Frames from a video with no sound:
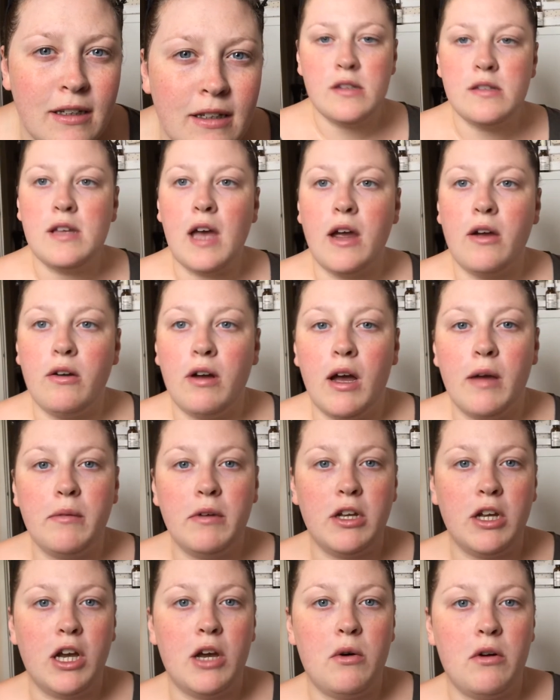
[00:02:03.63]
So I'm
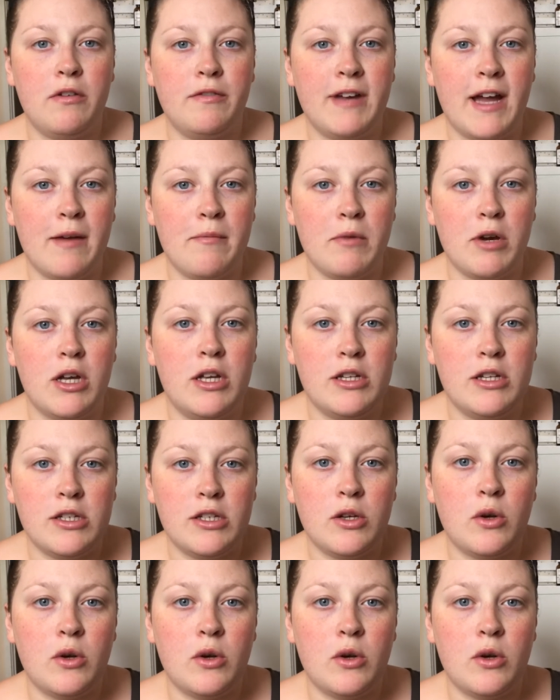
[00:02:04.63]
going to go off camera,